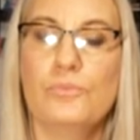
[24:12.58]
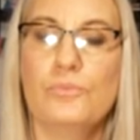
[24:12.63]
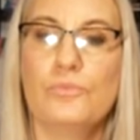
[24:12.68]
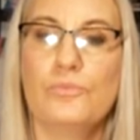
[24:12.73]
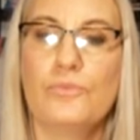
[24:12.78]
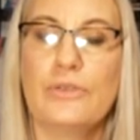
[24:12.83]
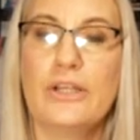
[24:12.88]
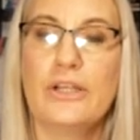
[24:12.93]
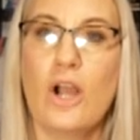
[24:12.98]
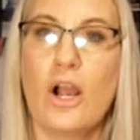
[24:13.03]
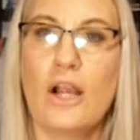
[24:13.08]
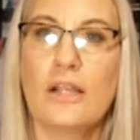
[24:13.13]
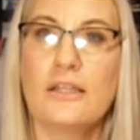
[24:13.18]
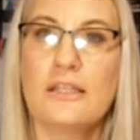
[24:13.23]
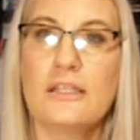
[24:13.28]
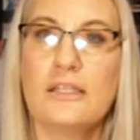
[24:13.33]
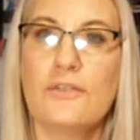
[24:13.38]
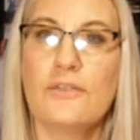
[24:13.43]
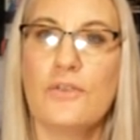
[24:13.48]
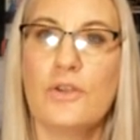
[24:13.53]

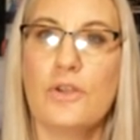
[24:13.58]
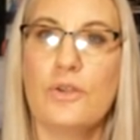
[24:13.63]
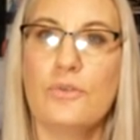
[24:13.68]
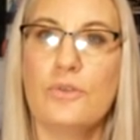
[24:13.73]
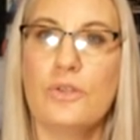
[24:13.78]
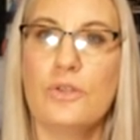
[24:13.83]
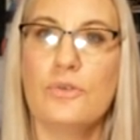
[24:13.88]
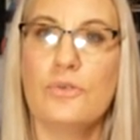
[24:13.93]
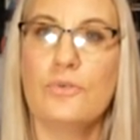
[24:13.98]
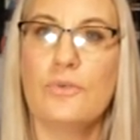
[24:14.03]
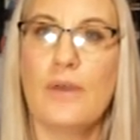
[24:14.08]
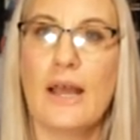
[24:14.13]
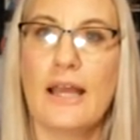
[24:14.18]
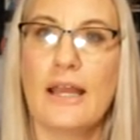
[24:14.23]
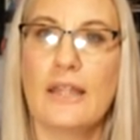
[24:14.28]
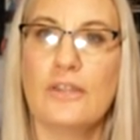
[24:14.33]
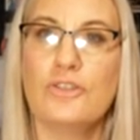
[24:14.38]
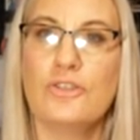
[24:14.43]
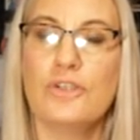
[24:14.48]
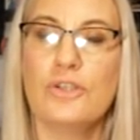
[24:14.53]
Regardless of who you
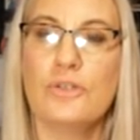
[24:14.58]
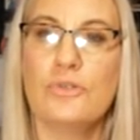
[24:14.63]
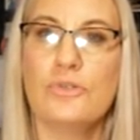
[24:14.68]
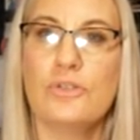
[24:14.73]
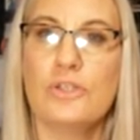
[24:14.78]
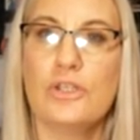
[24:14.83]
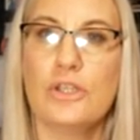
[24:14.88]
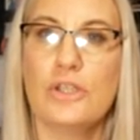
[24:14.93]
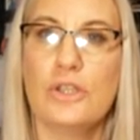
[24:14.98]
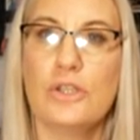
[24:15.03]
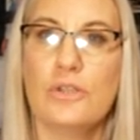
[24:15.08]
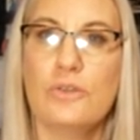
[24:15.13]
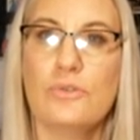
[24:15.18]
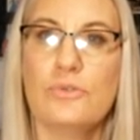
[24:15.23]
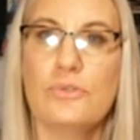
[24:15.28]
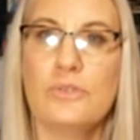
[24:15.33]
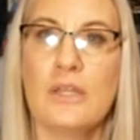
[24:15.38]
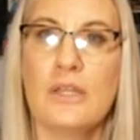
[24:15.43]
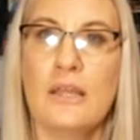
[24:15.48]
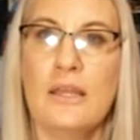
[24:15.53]
choose to
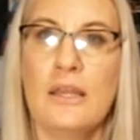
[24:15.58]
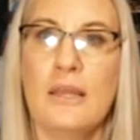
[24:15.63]
use,